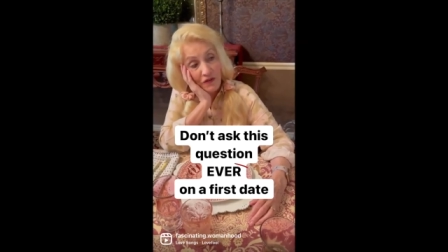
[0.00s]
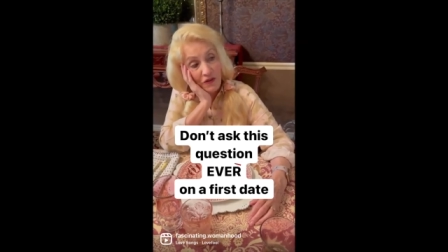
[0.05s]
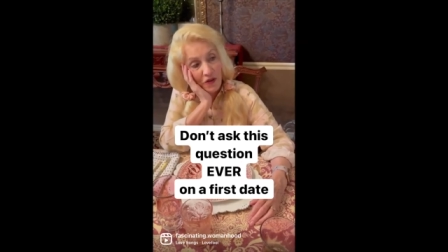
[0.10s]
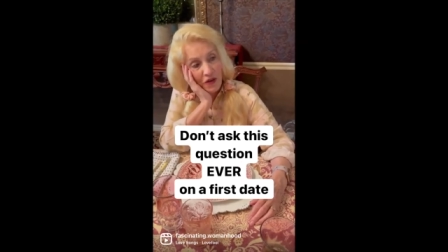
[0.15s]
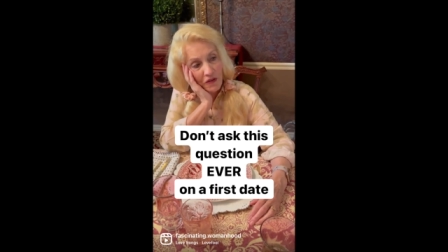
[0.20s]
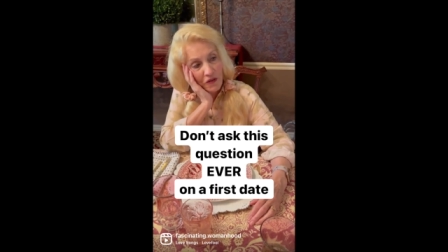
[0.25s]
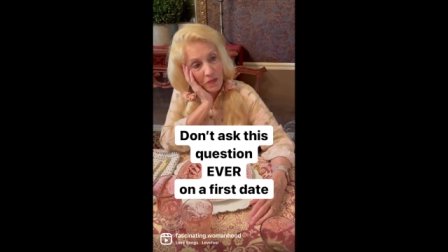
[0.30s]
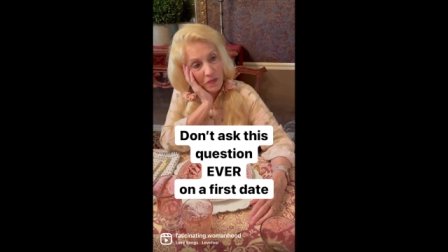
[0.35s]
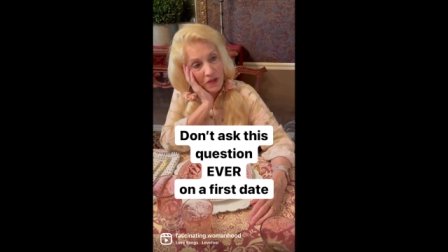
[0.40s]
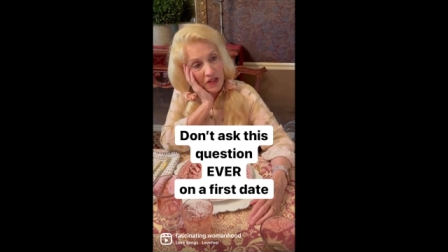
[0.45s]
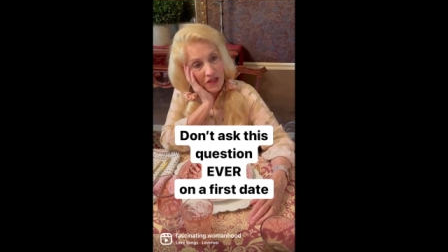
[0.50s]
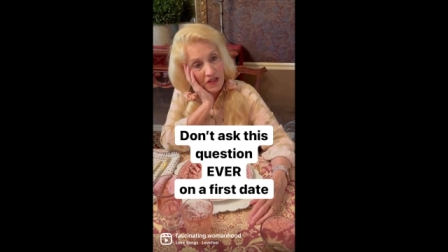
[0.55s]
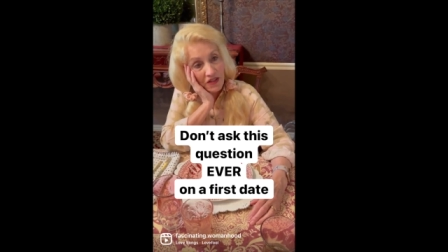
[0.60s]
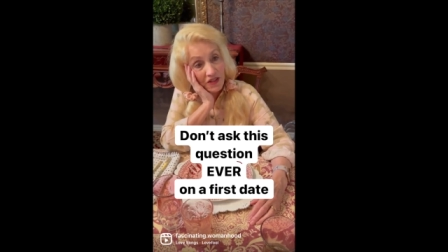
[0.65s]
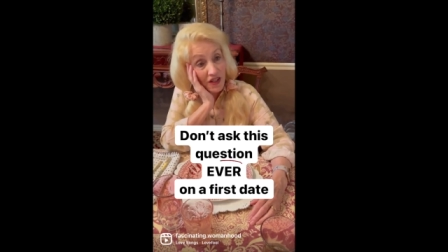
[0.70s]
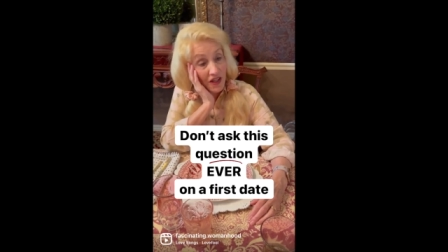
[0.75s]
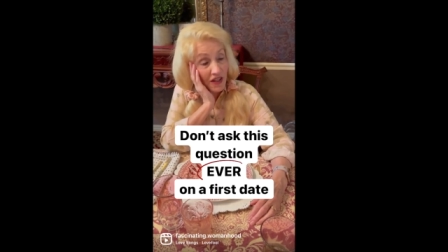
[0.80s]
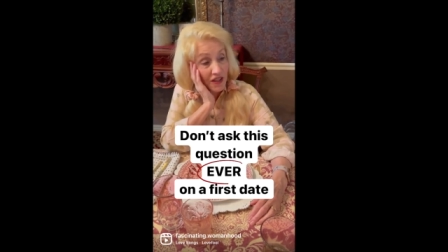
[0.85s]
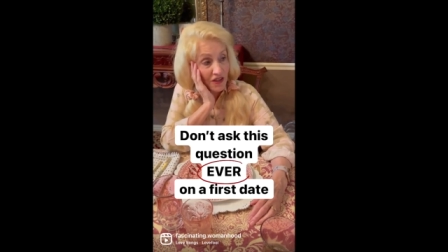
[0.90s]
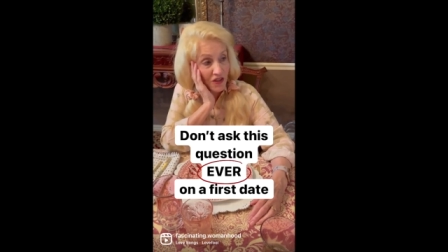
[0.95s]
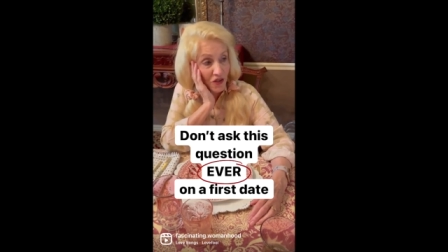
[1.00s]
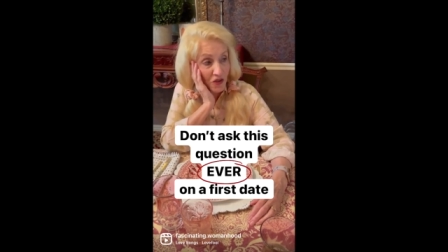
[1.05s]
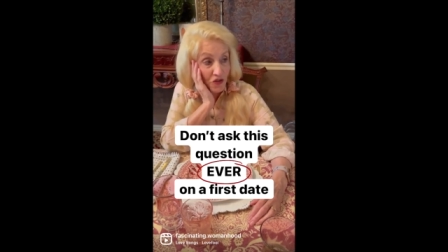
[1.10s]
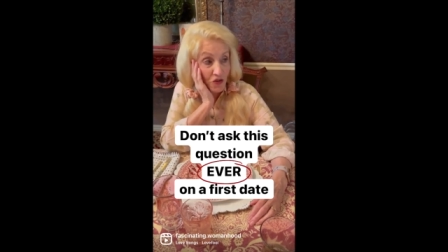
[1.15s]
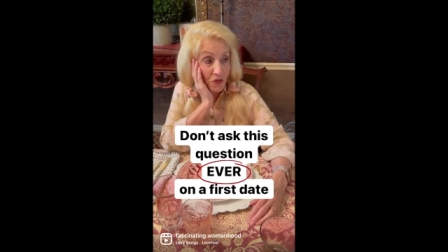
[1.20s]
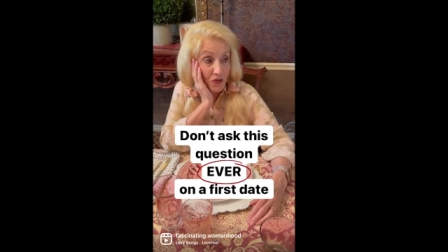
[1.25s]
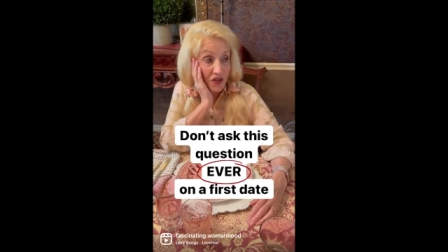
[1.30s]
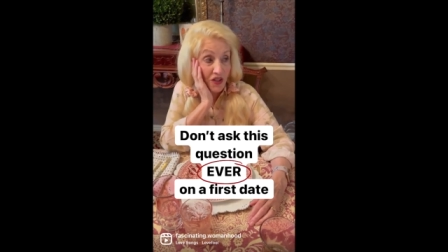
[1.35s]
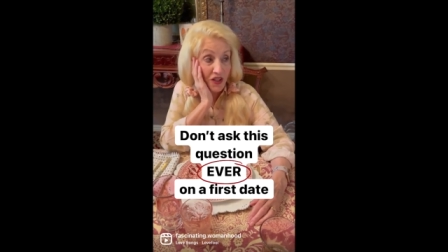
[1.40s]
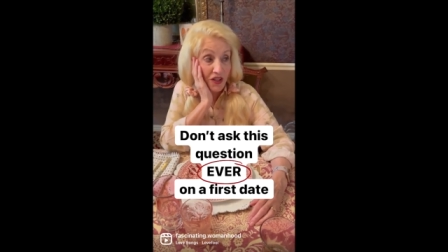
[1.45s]
you ever been diagnosed
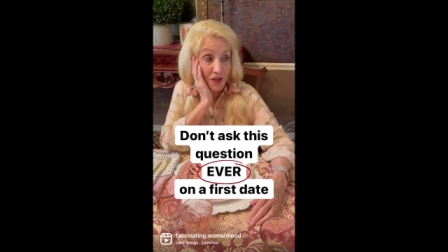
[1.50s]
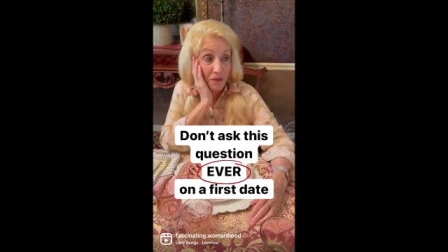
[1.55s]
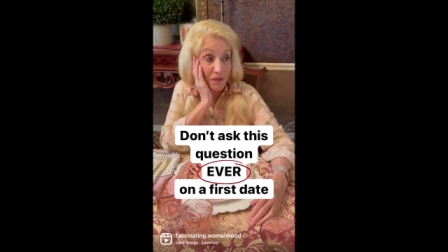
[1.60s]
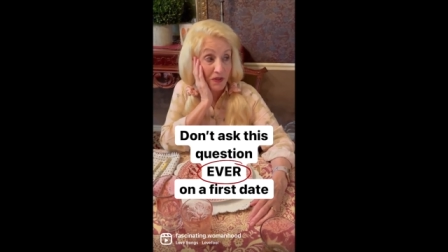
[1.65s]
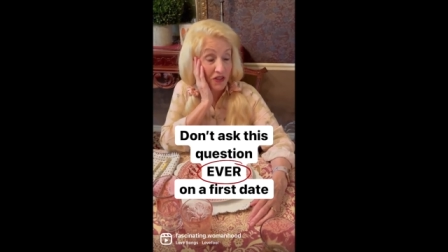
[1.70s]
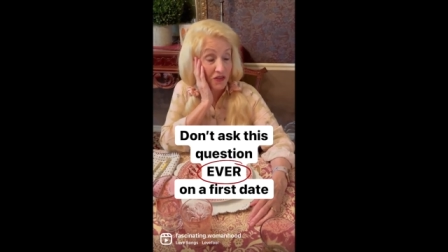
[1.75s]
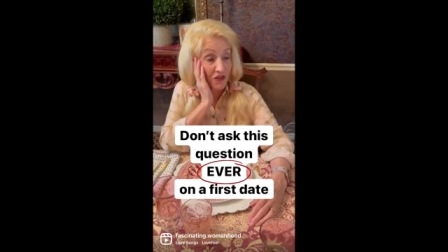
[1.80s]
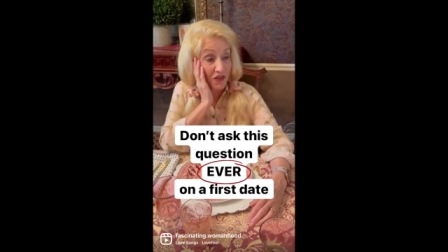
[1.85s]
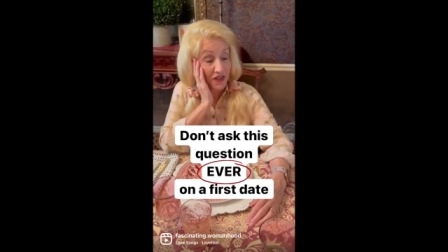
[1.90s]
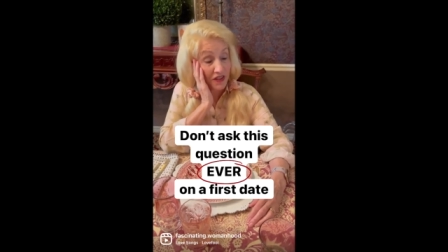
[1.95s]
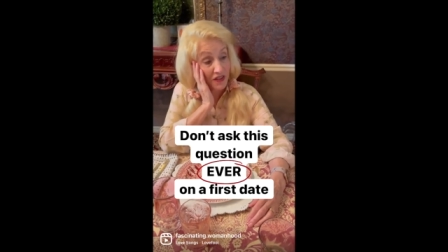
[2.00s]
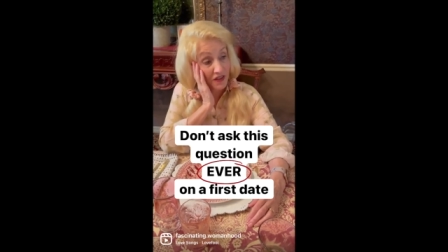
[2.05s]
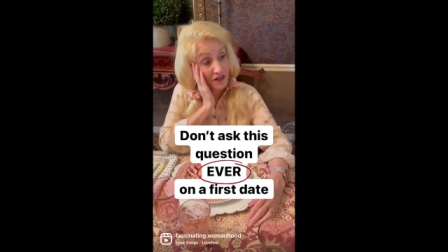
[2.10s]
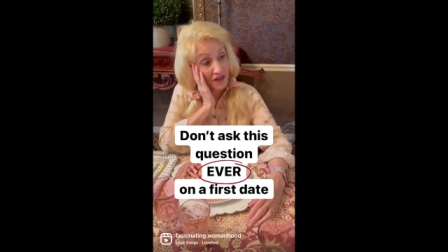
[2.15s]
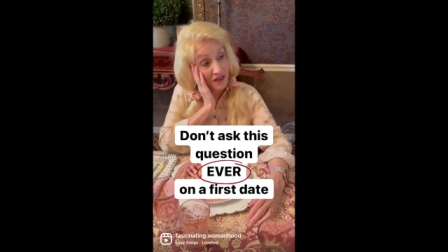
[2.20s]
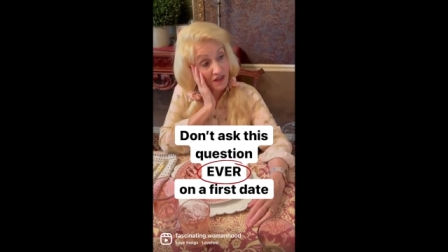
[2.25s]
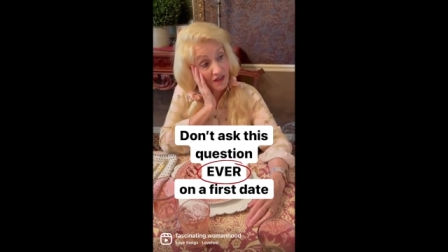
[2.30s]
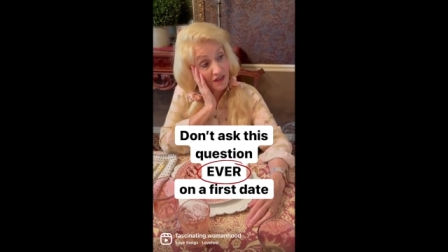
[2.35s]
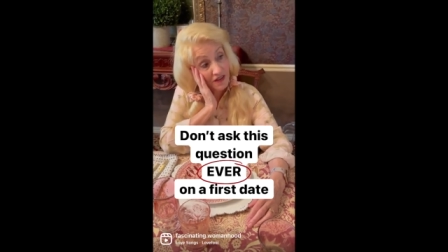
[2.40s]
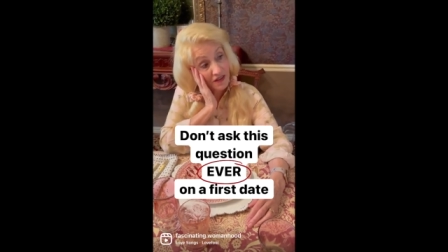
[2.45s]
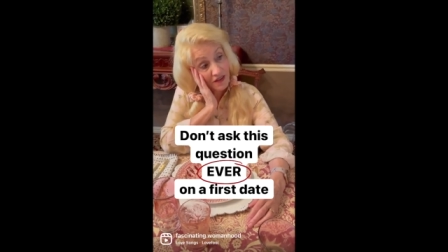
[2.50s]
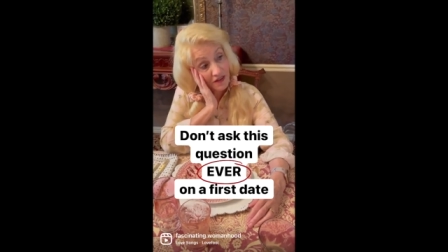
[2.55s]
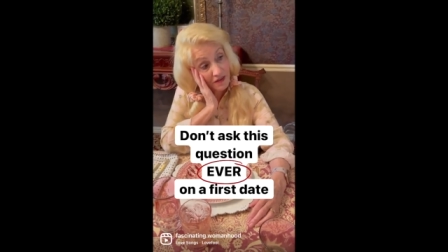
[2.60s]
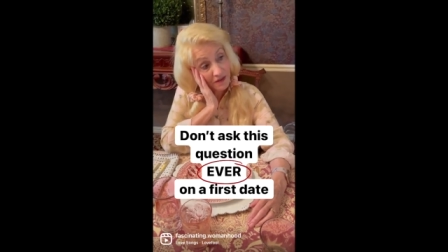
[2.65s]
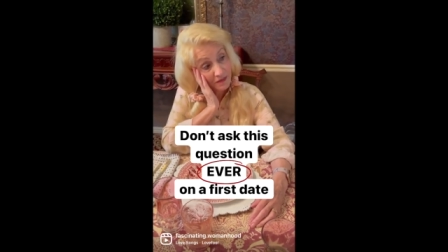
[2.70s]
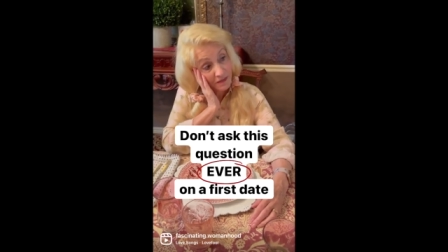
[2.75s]
with any mental illnesses?